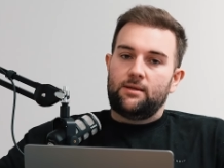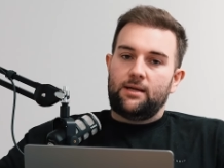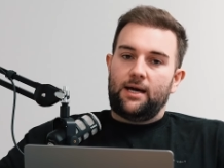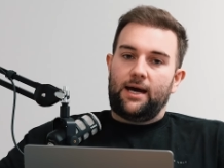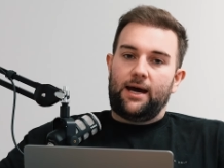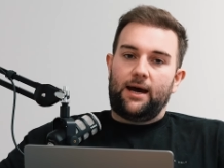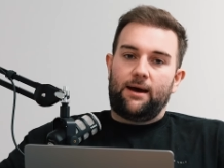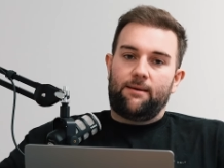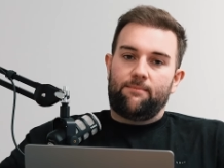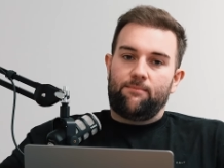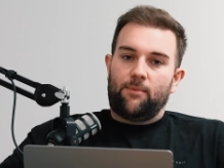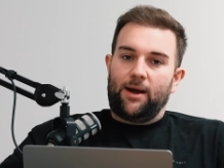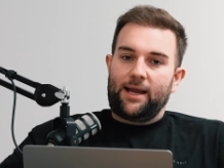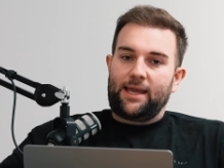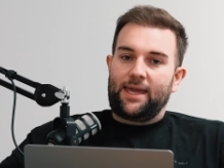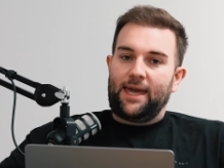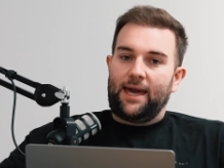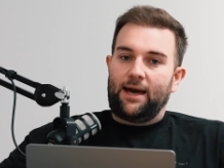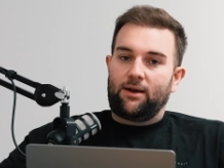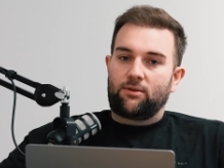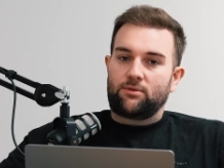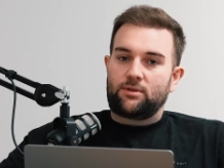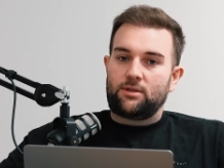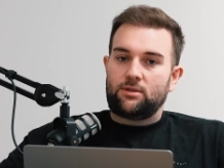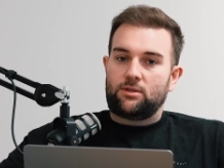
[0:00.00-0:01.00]
My
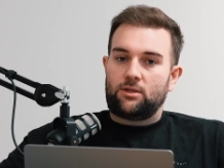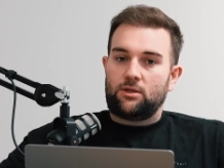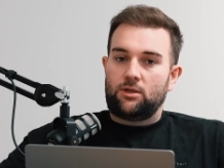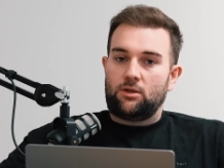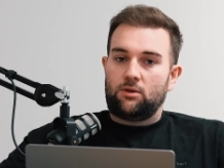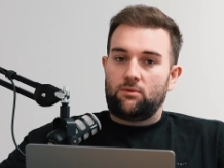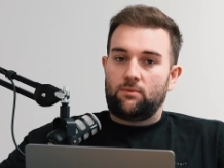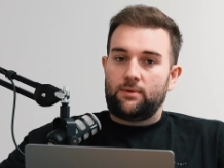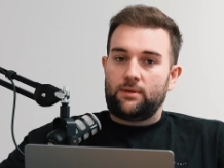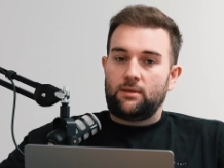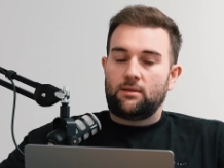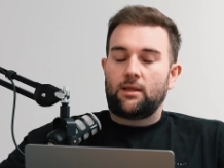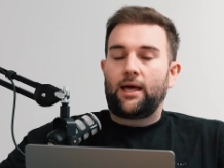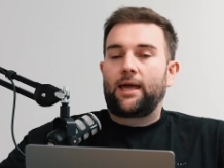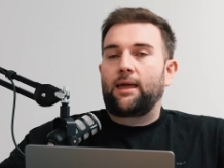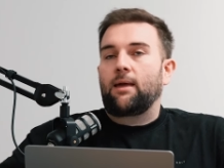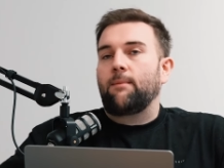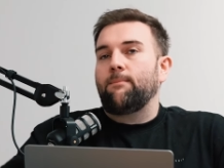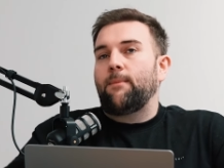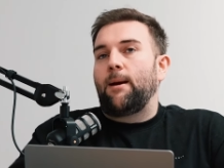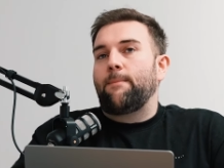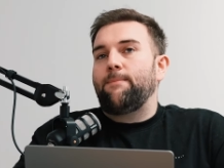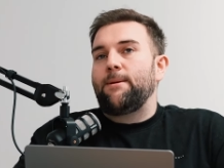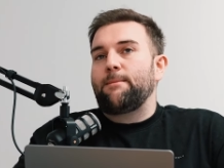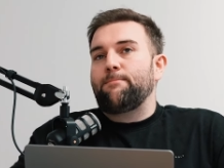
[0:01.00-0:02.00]
counter to you,
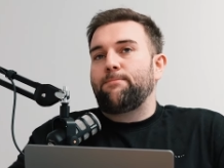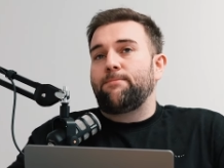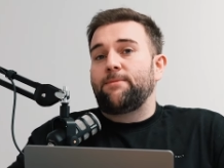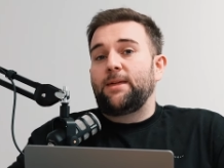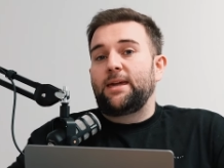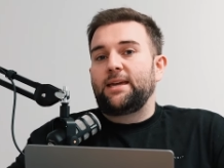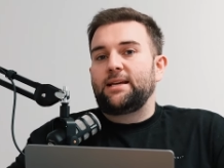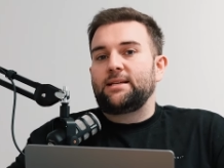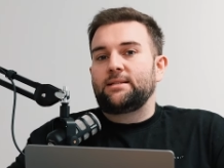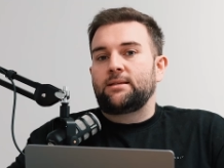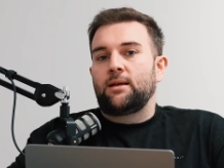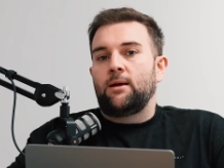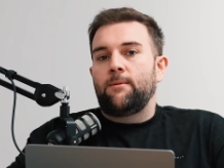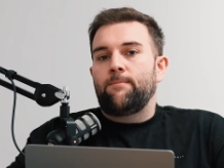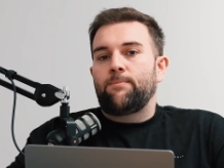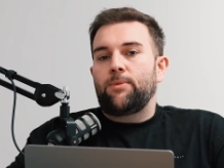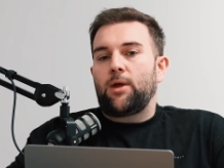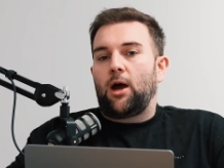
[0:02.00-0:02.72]
my big thing is